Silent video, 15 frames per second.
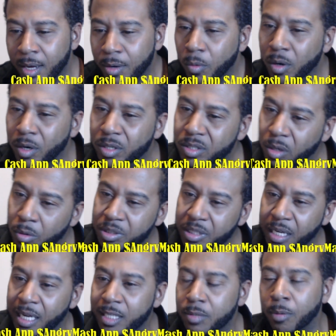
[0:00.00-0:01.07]
we're
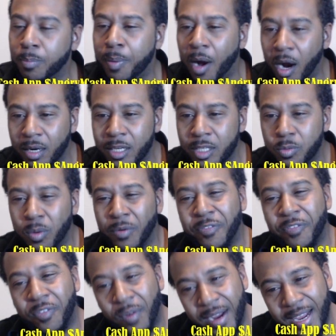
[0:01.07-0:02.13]
associates, we're partners, we're
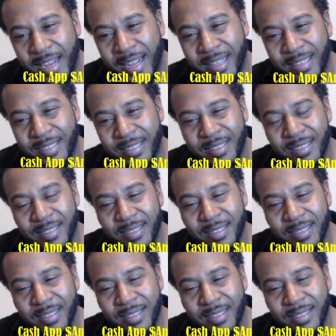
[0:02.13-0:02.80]
friends.